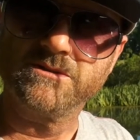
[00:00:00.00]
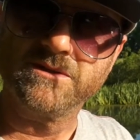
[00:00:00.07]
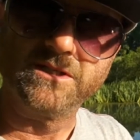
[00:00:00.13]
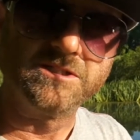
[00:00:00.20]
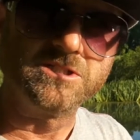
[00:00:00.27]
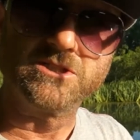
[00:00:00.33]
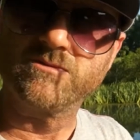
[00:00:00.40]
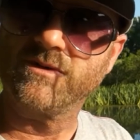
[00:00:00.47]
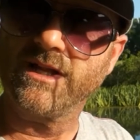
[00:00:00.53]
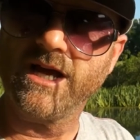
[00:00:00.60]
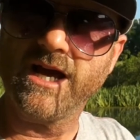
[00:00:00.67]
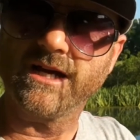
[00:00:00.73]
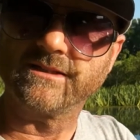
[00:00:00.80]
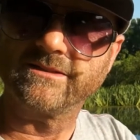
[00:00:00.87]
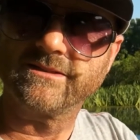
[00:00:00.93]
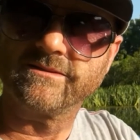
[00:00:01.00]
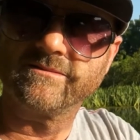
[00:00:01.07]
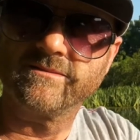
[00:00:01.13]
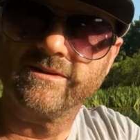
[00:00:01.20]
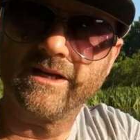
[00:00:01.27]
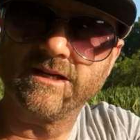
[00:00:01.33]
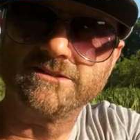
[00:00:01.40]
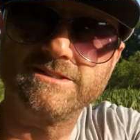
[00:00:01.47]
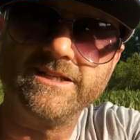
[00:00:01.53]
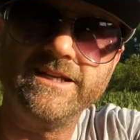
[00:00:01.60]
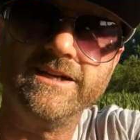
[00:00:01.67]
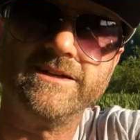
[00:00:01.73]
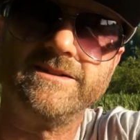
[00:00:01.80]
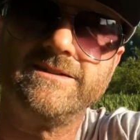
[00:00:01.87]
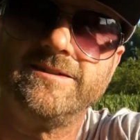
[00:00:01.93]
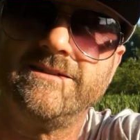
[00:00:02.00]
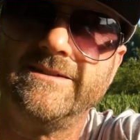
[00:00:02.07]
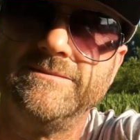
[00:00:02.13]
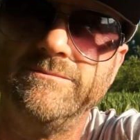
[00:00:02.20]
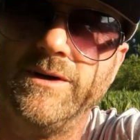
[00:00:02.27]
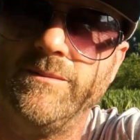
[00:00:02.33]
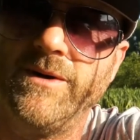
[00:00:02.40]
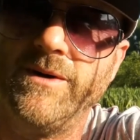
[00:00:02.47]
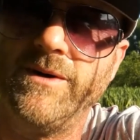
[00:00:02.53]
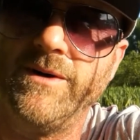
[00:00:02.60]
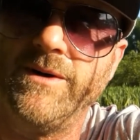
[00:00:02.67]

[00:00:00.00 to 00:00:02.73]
and just relax. I'll see ya. Bye-bye.